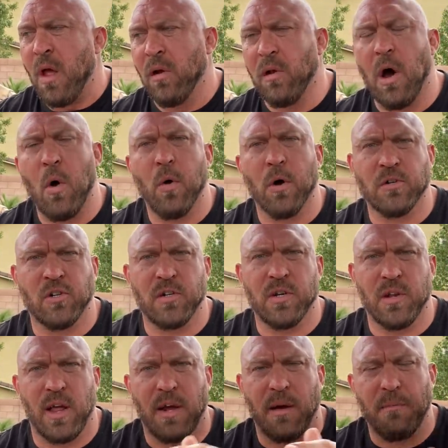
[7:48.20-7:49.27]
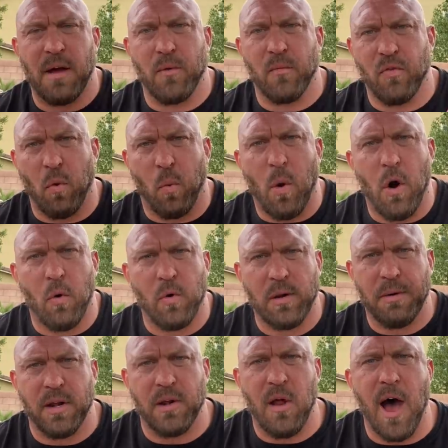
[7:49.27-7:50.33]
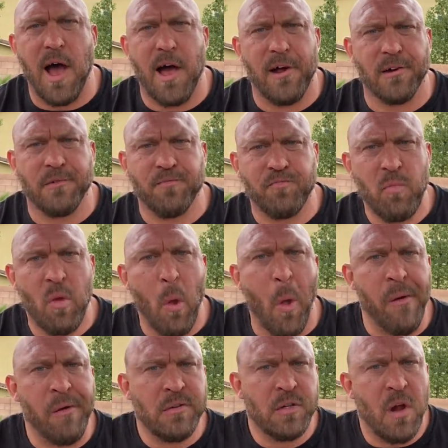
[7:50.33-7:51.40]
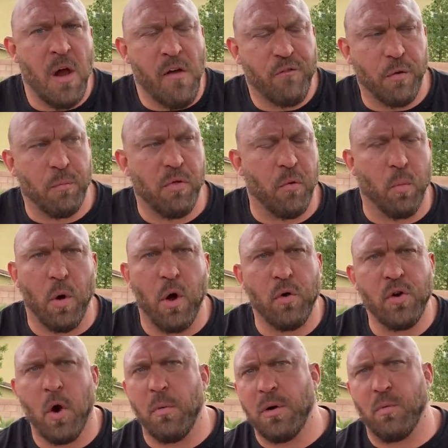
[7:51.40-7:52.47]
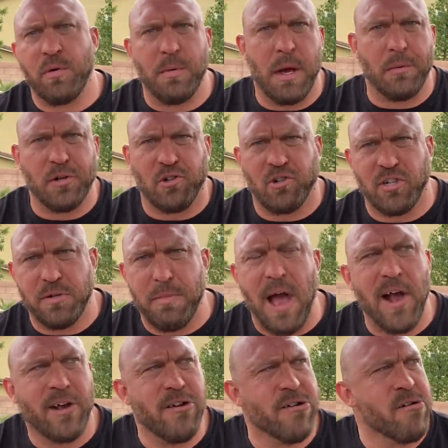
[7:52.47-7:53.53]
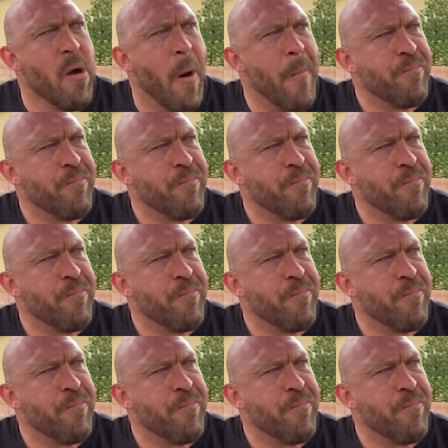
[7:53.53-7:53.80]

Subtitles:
lowered, and like the wall would have been higher from the road. No one would be able to see back here.